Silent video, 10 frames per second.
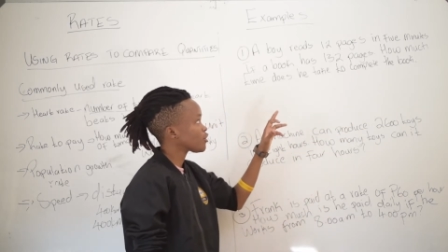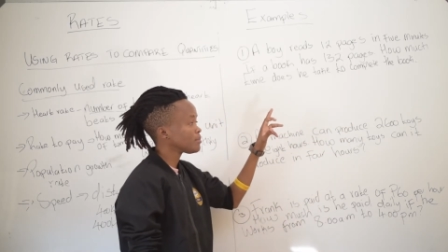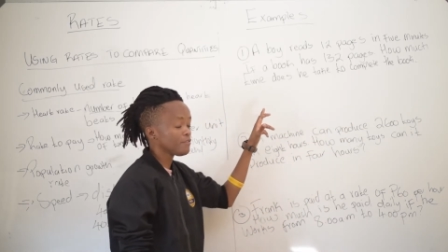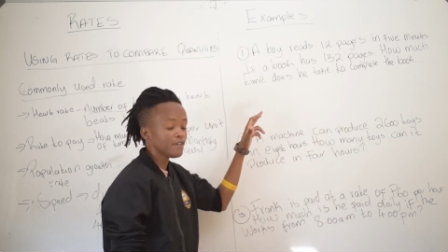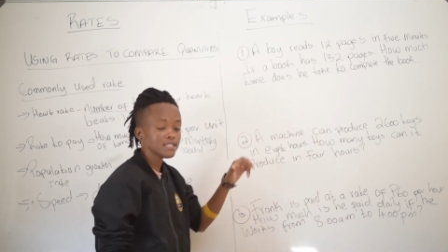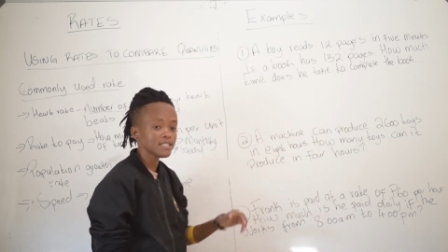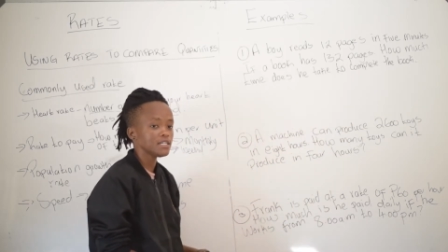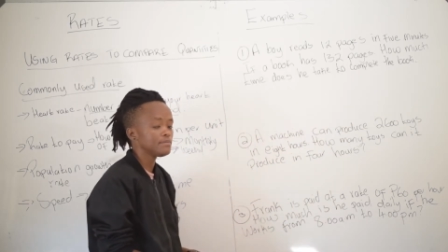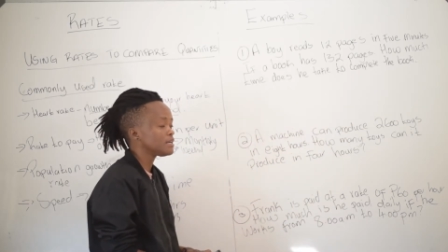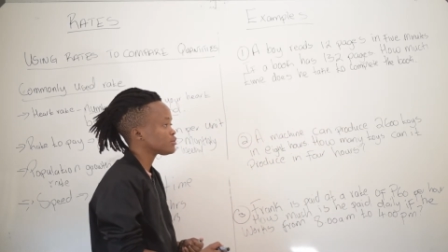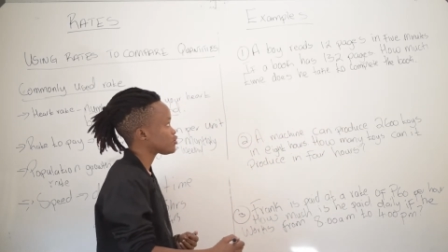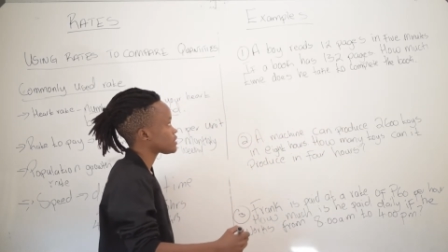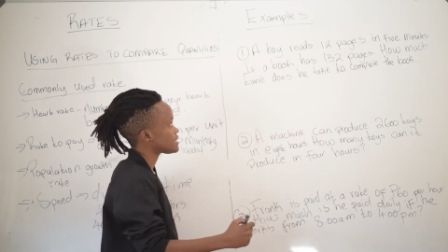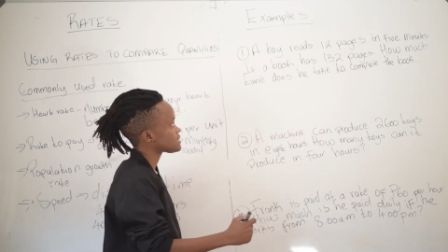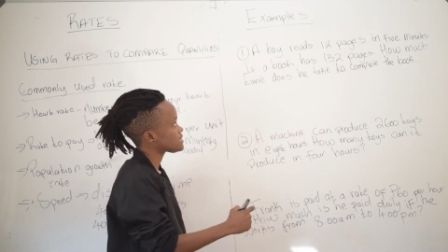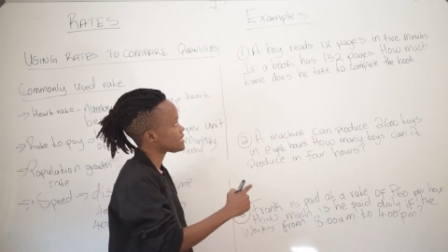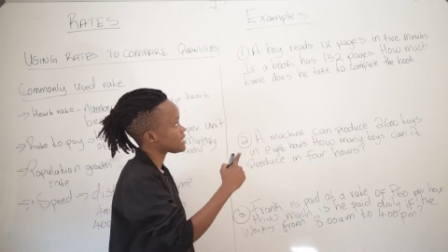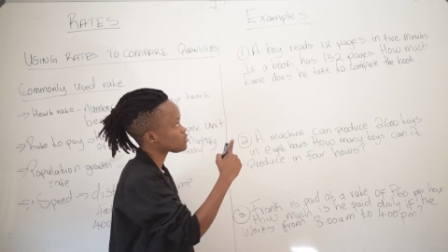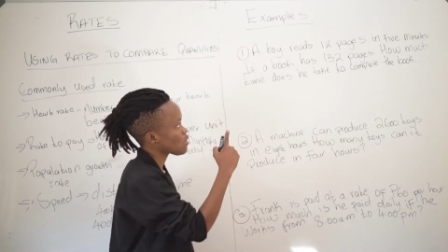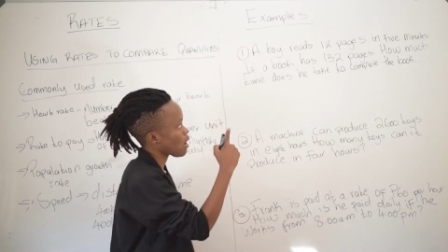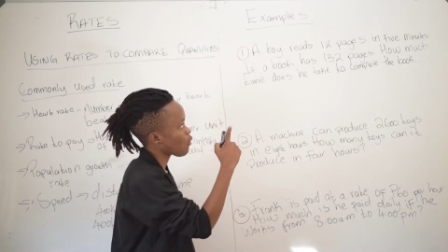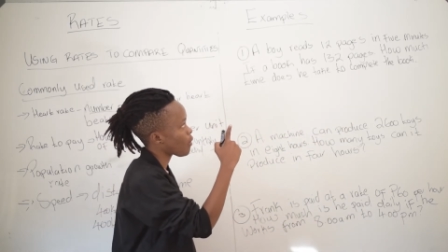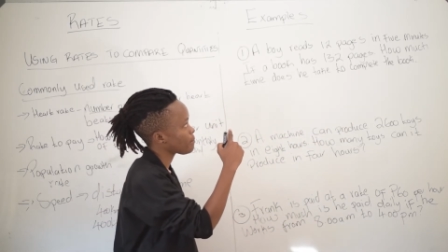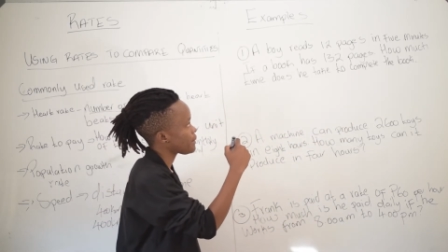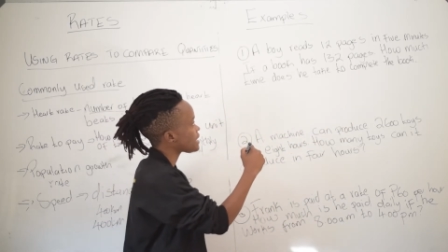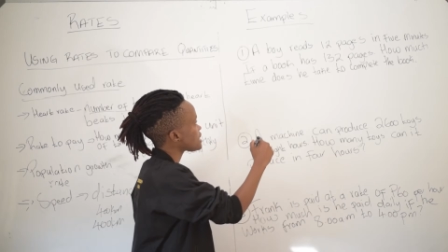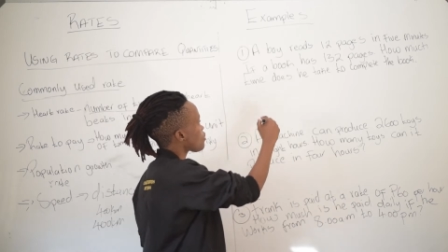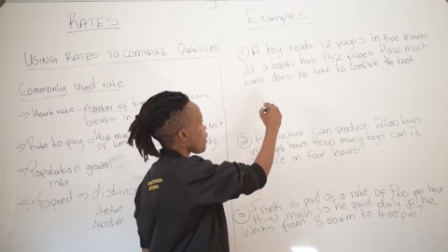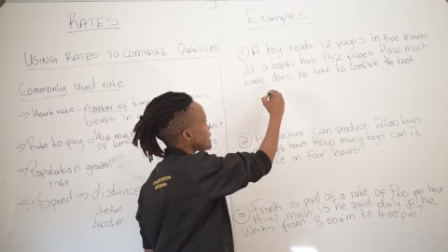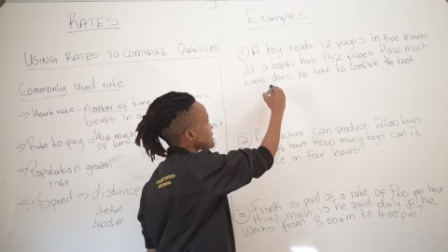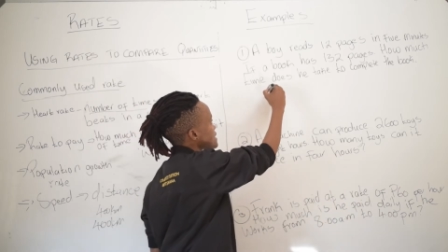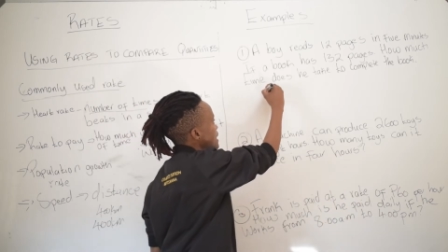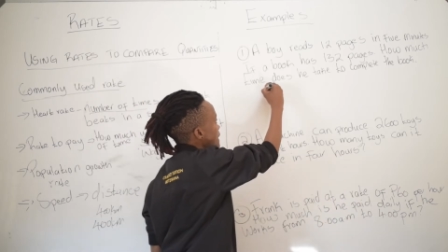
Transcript: From the first statement, you can see that we are comparing what?